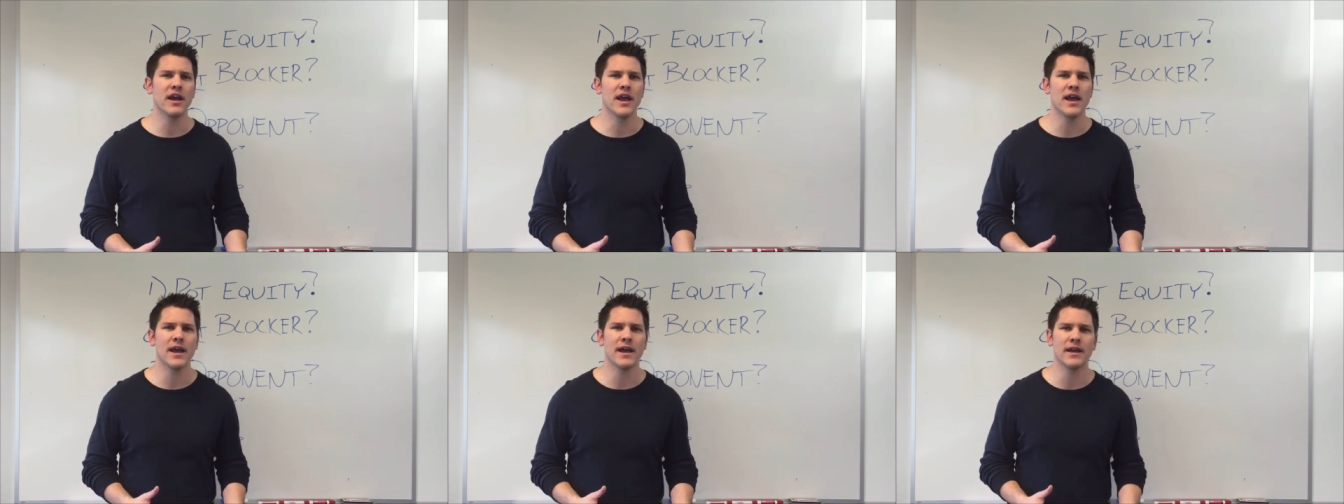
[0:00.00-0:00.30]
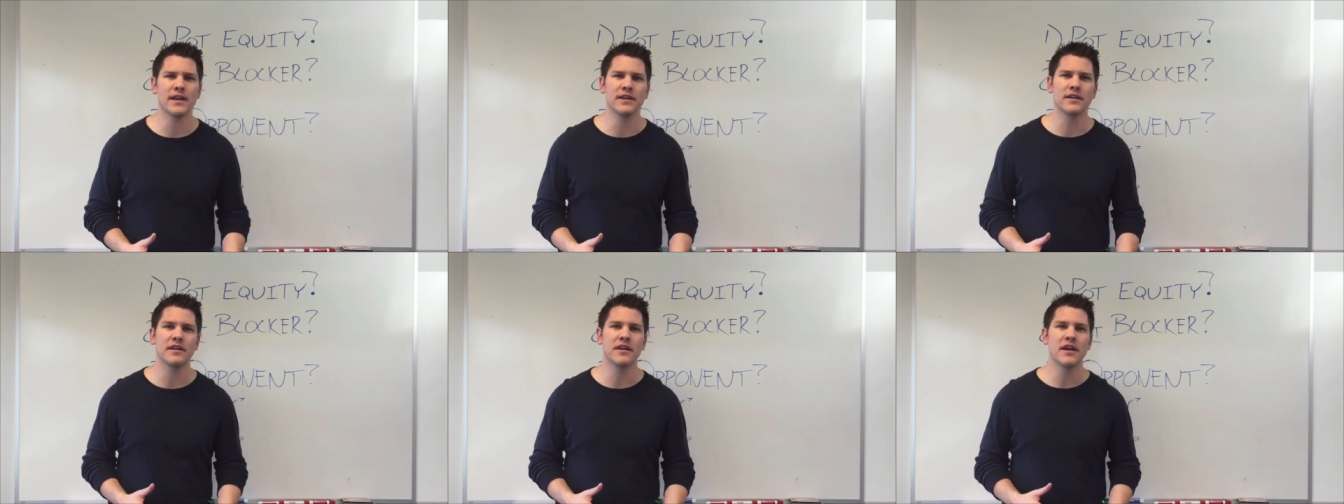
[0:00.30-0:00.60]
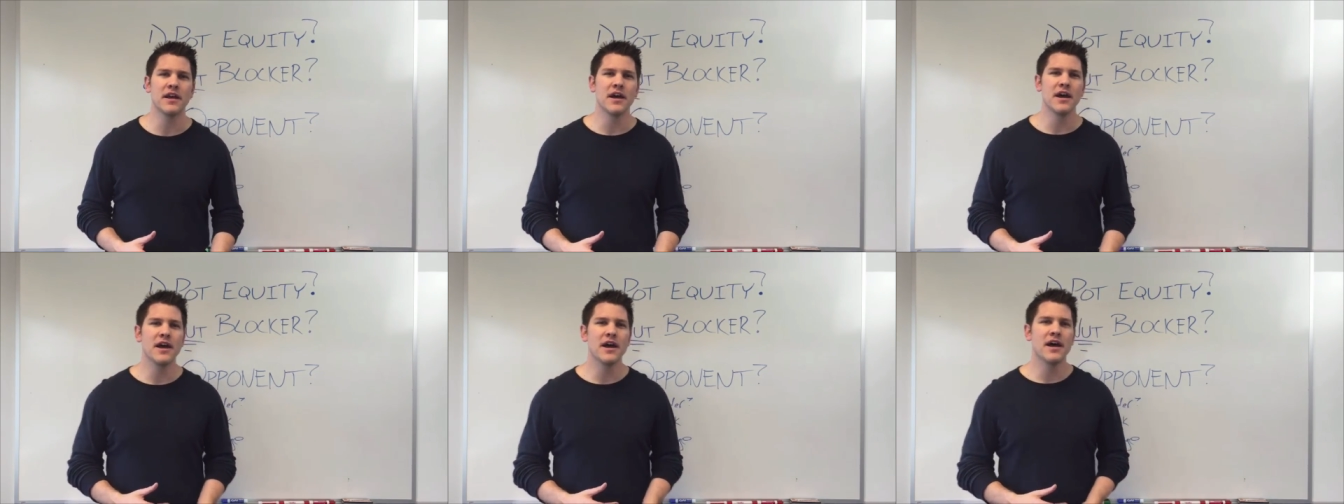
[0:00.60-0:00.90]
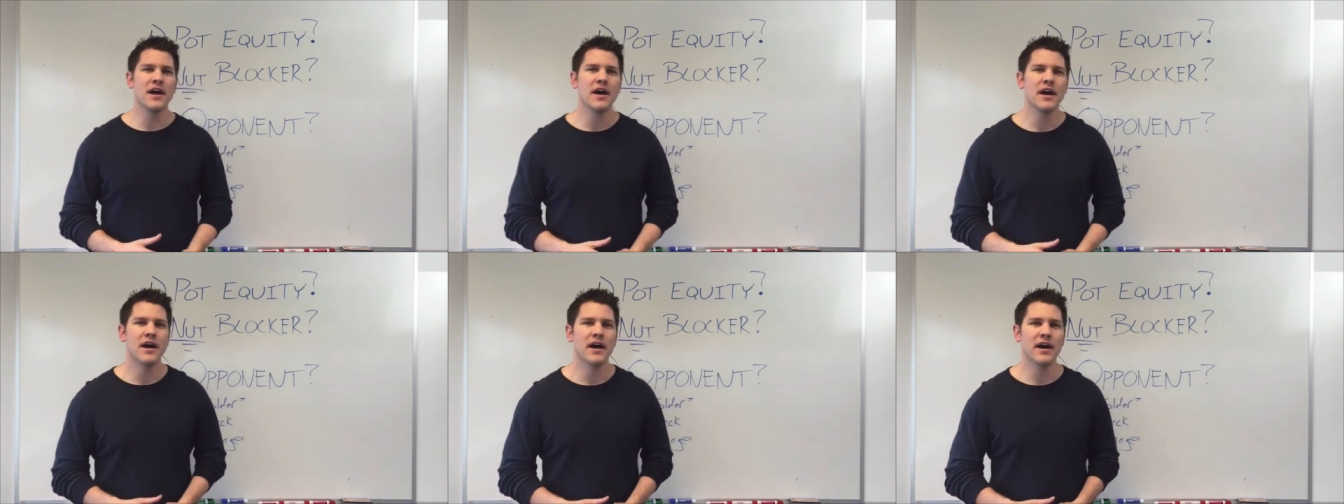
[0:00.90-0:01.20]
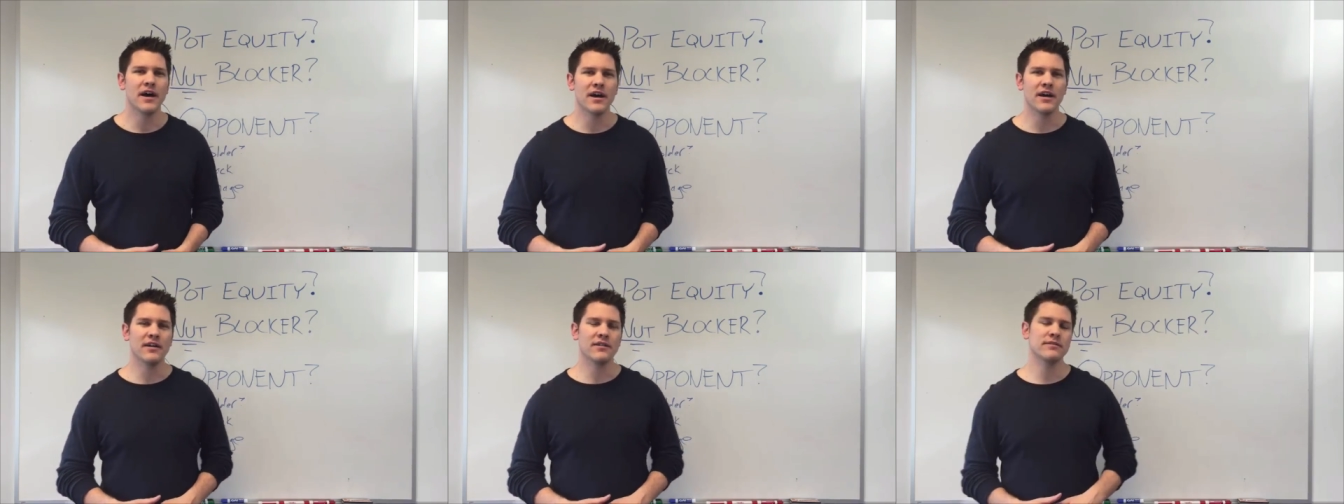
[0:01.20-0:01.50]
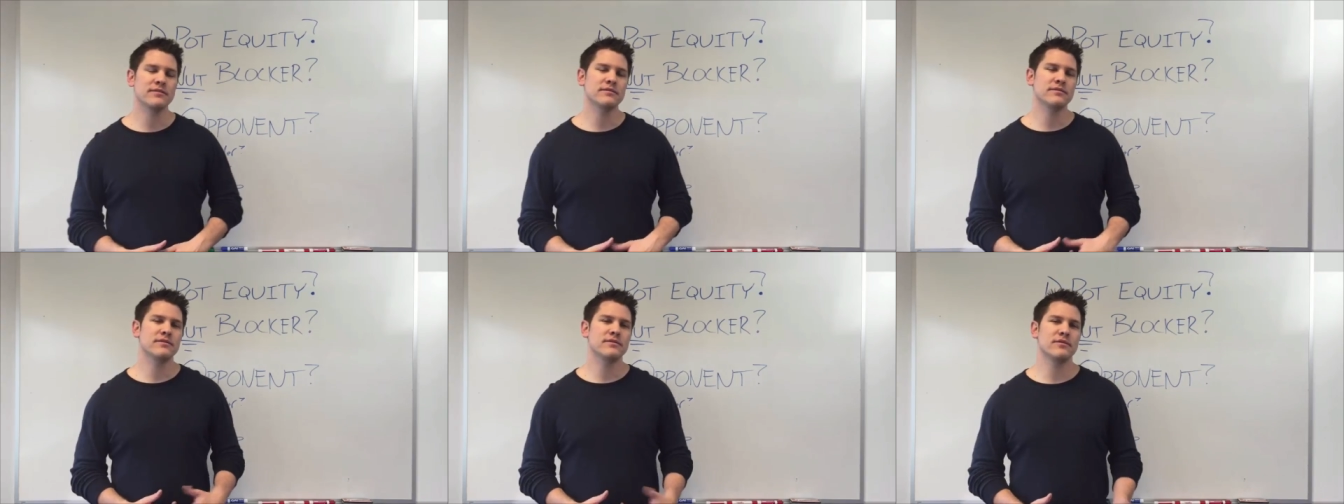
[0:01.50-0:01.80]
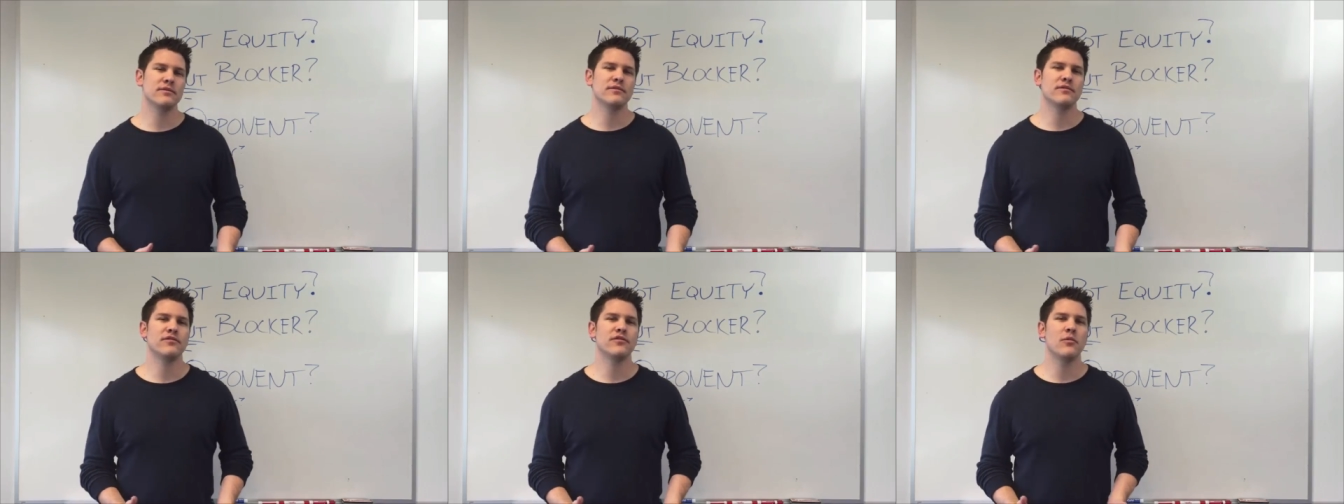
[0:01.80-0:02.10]
And uh,
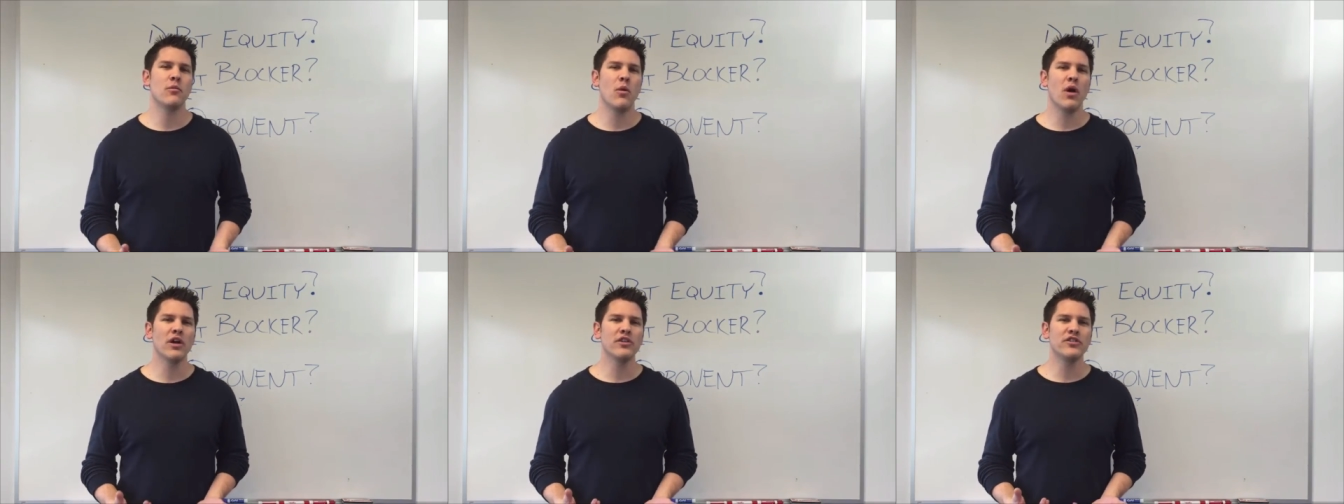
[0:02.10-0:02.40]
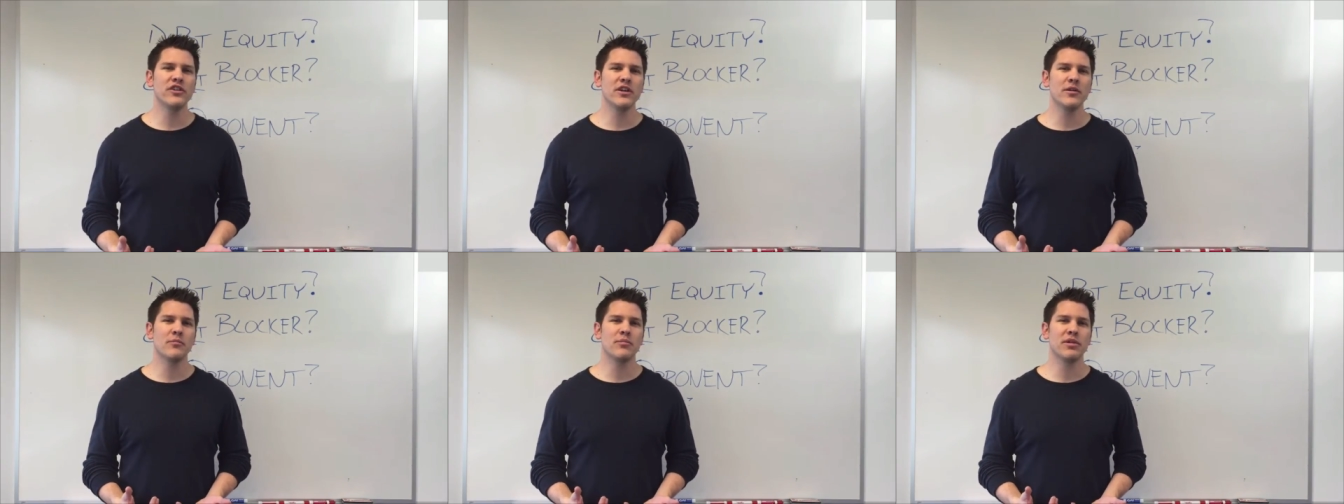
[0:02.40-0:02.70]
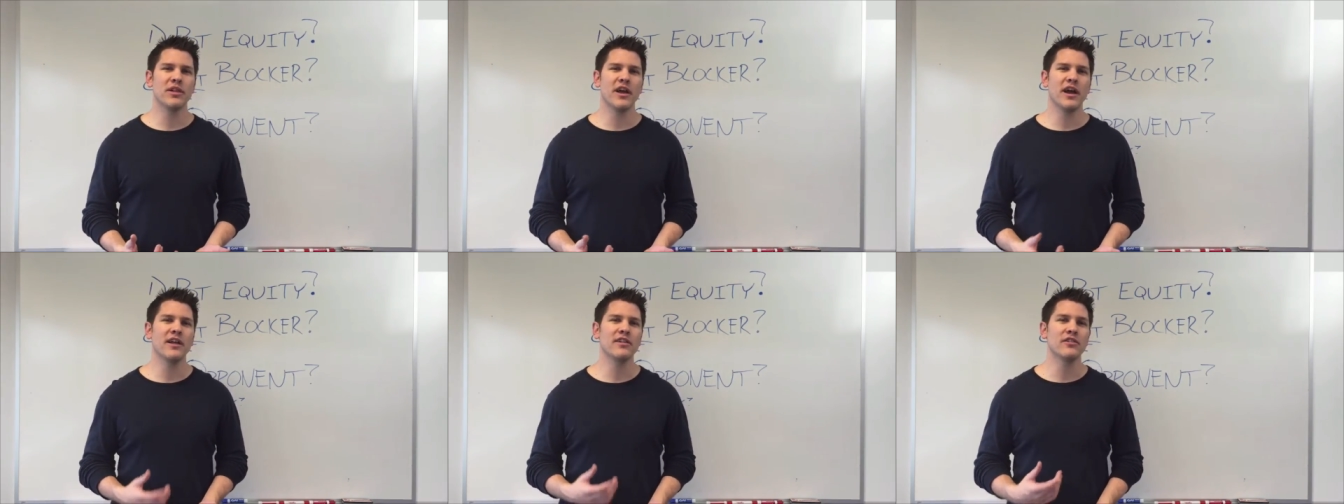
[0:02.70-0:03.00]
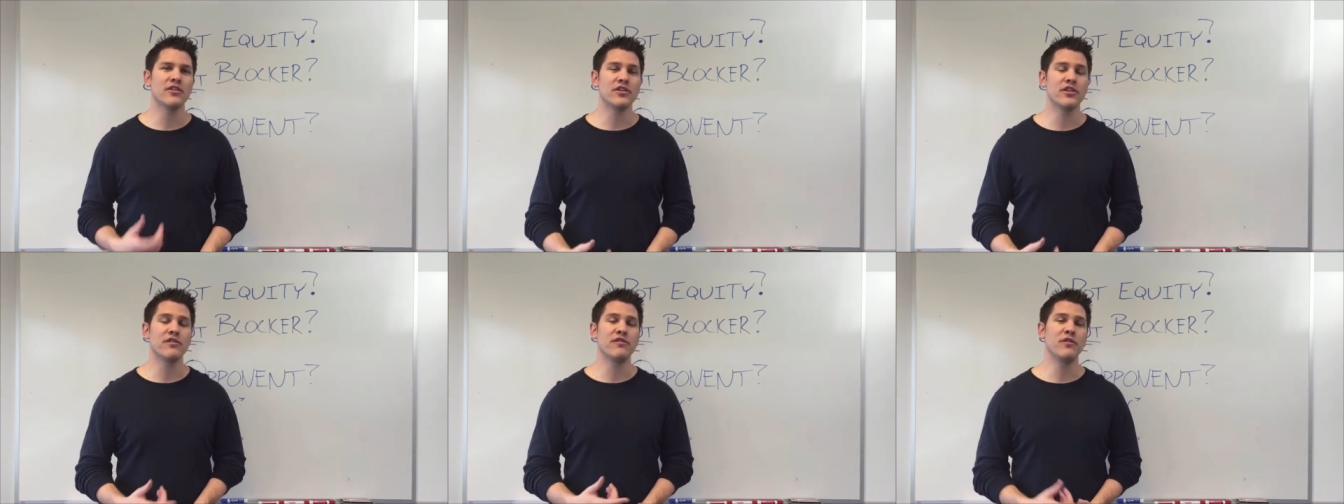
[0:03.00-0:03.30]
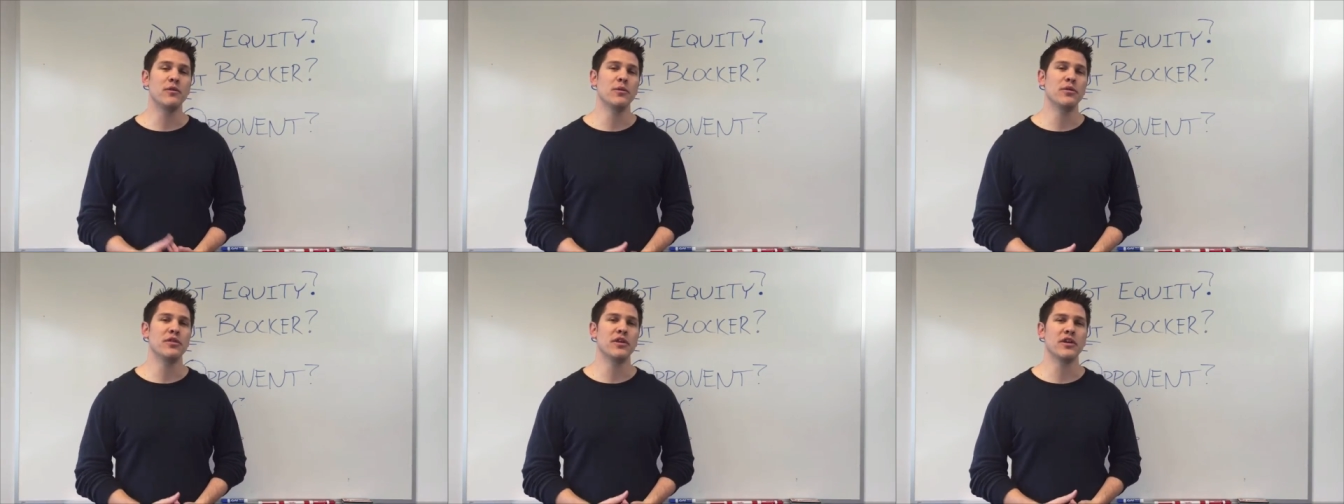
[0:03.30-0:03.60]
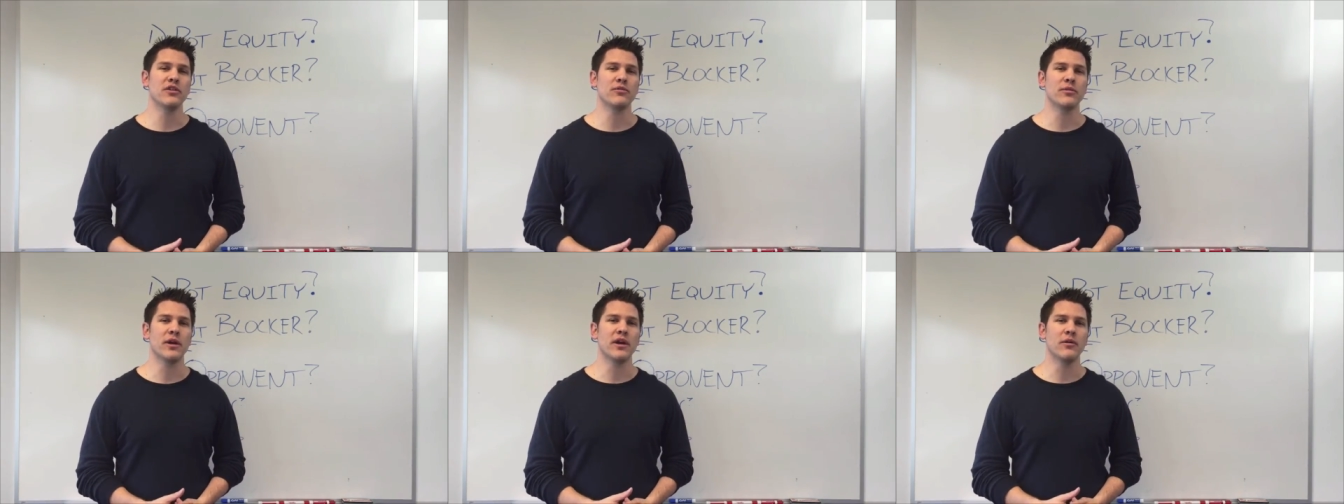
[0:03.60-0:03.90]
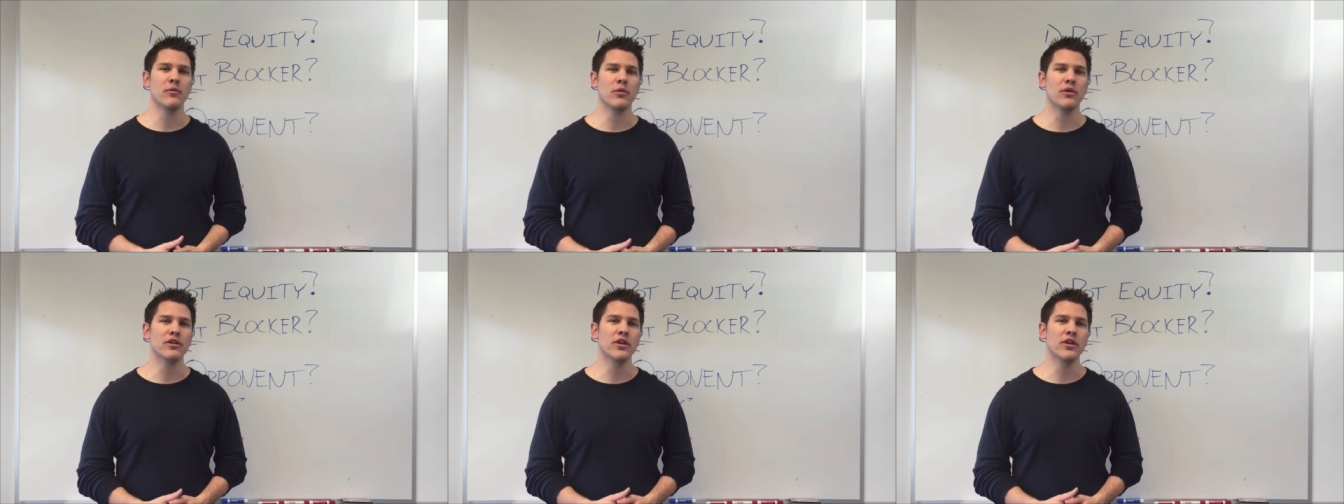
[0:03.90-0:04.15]
from watching him play, I learned a few things, right?